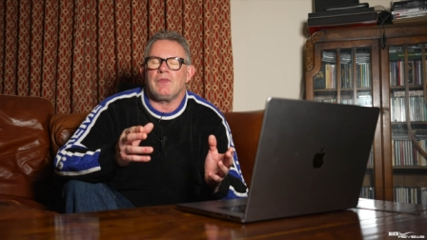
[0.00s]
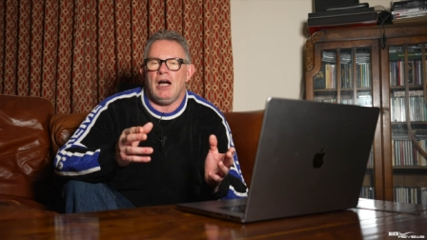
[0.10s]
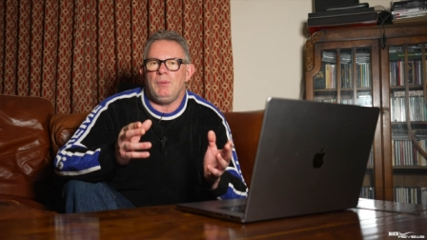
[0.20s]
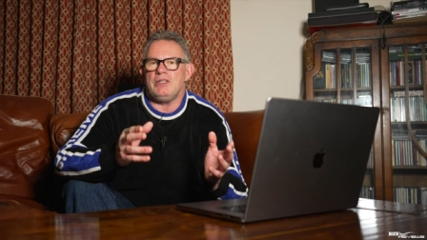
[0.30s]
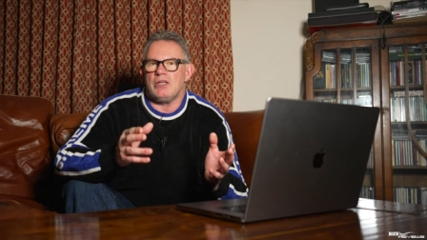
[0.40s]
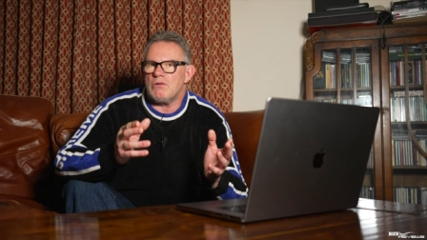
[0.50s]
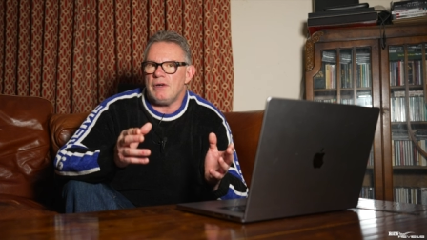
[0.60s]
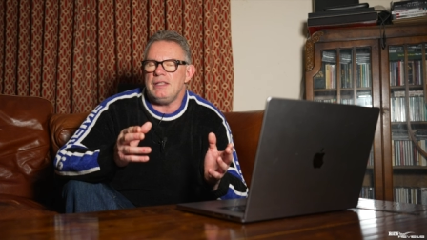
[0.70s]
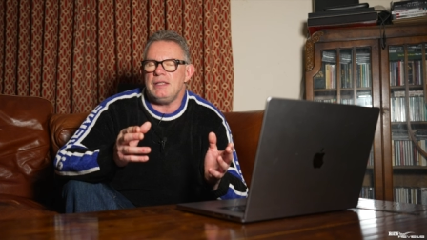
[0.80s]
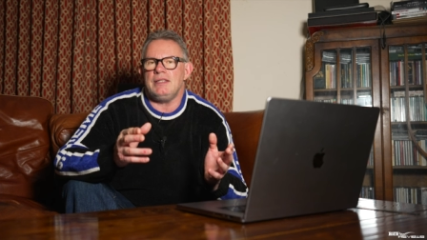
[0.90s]
I went into
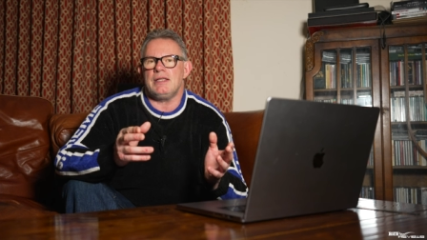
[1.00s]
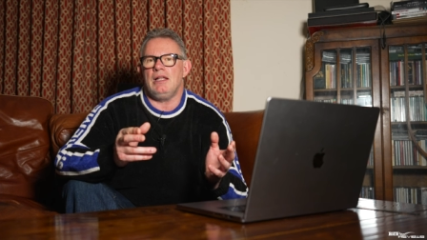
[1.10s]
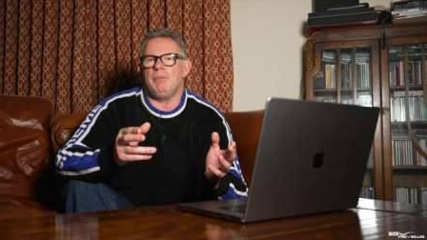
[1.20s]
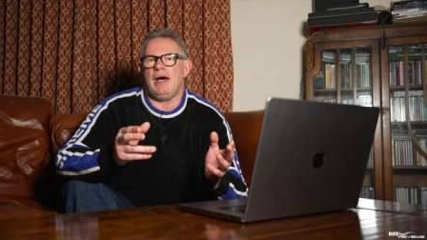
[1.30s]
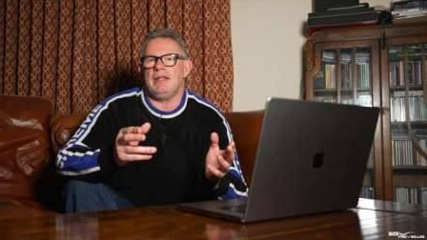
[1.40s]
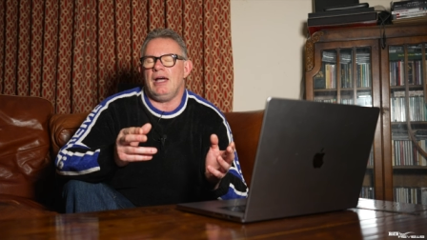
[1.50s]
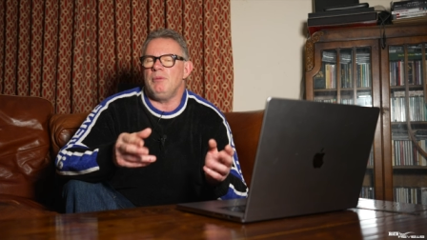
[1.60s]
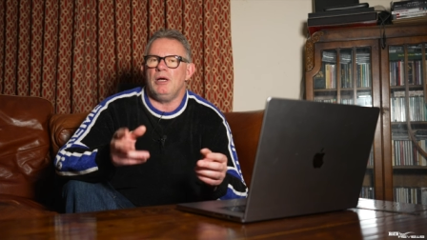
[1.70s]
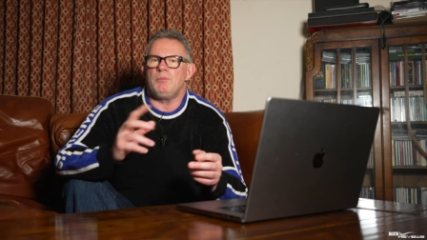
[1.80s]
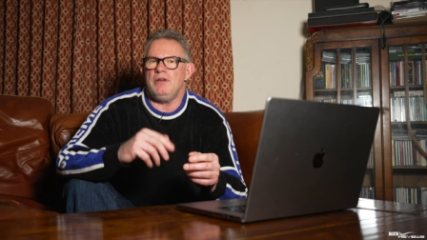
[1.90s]
great detail about that in
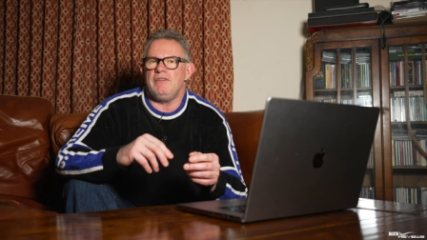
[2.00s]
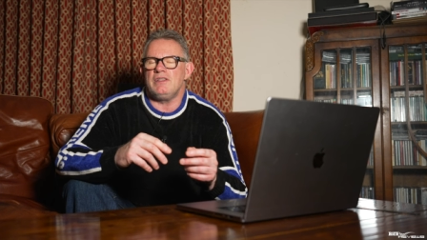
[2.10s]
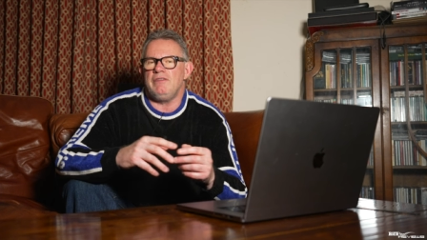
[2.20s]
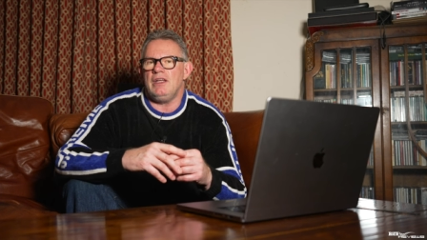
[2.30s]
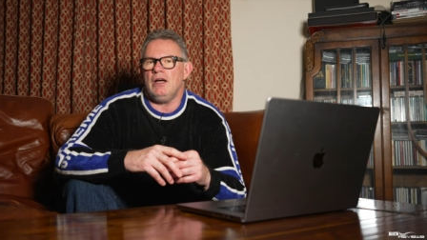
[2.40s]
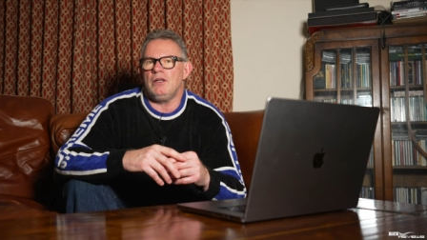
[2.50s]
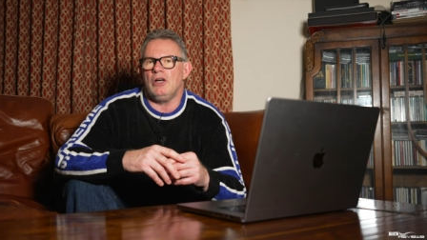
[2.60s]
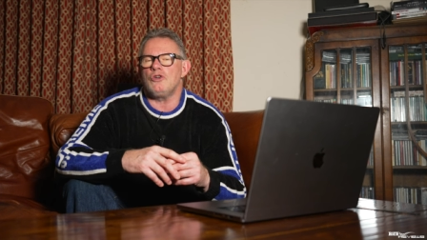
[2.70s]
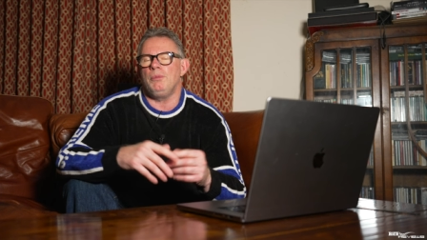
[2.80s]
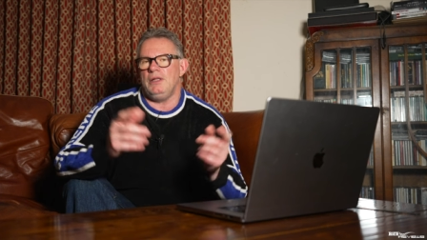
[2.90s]
my previous video and
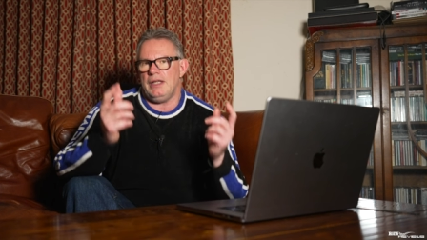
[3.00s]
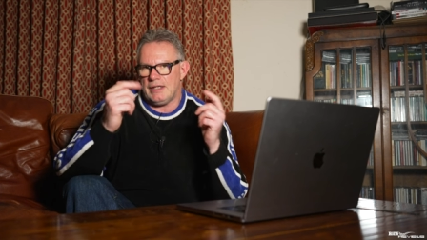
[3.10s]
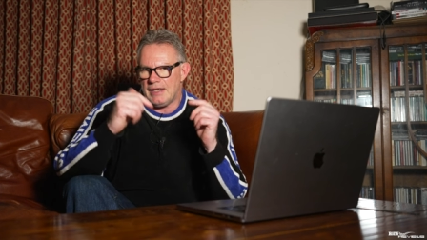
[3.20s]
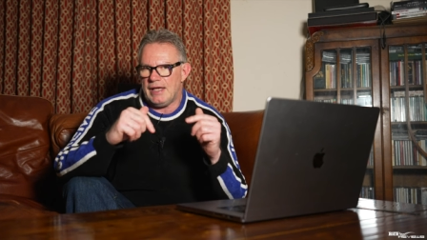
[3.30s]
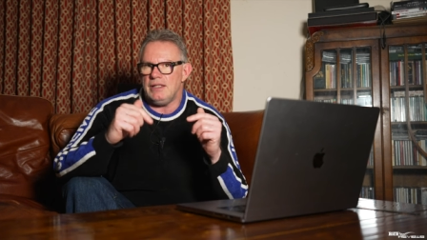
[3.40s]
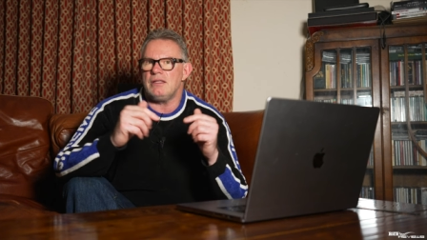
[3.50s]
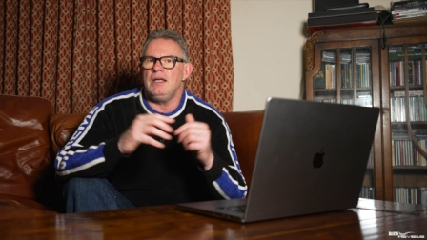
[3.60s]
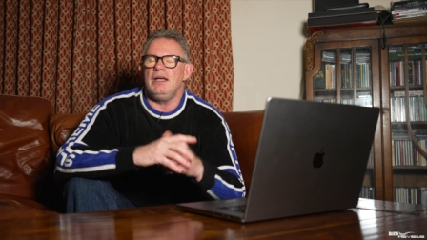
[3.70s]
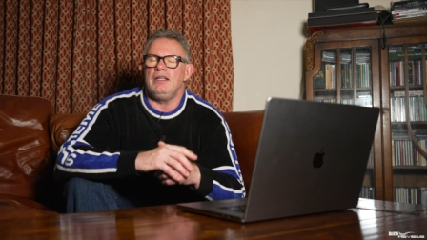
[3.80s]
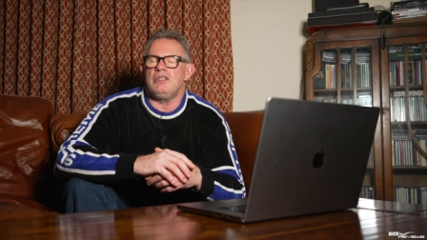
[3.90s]
I'll drop a link again
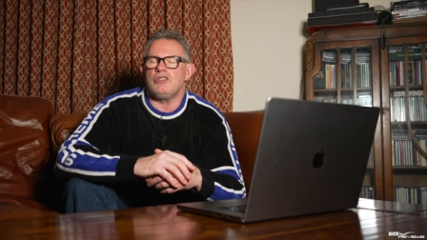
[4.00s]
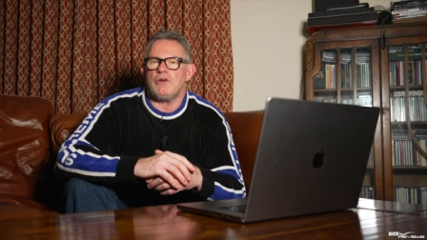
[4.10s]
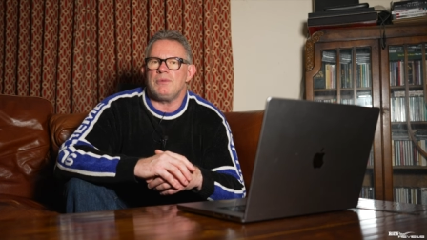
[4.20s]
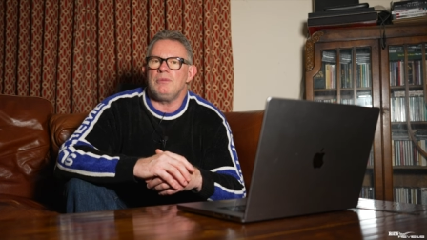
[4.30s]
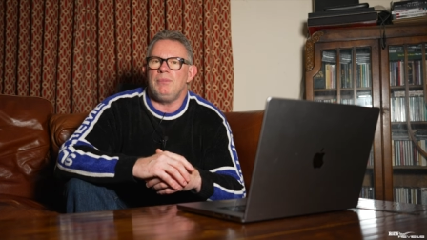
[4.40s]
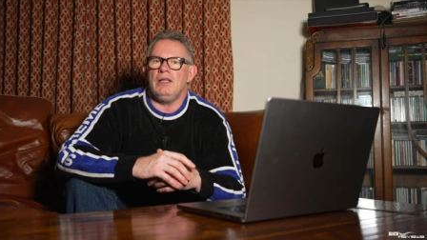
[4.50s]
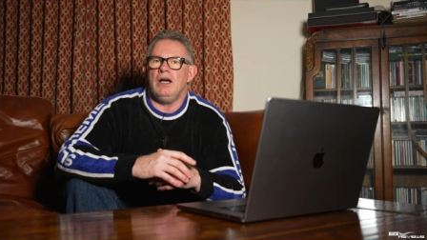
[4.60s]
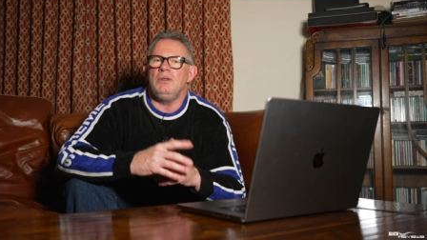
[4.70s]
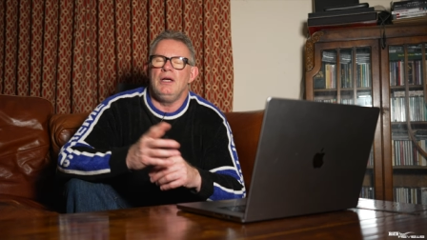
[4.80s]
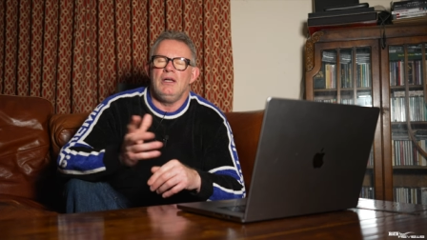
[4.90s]
in the description below